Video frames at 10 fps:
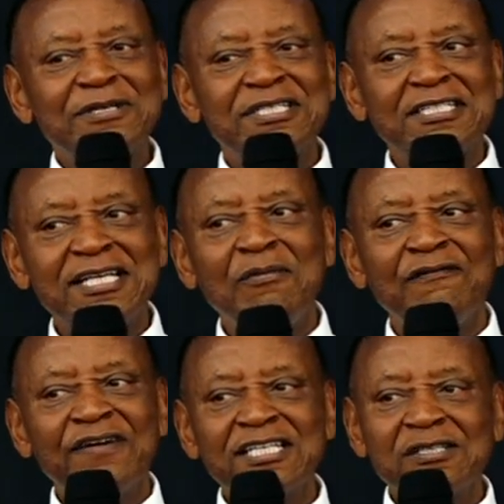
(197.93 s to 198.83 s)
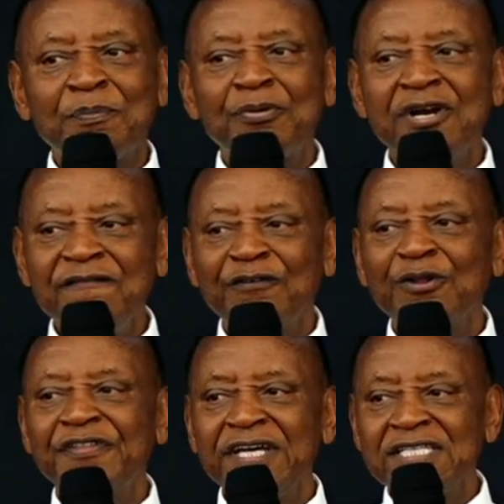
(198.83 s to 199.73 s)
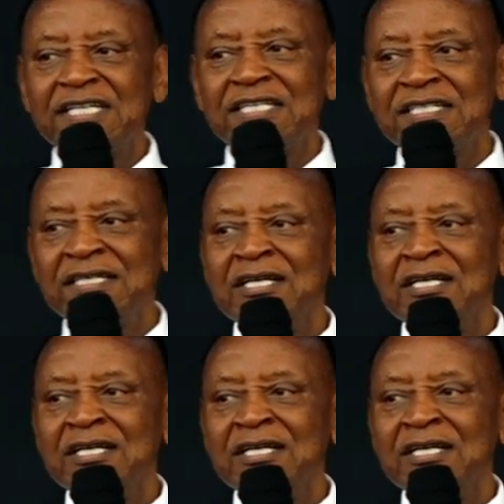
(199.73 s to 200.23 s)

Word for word: is that some of us pray for things that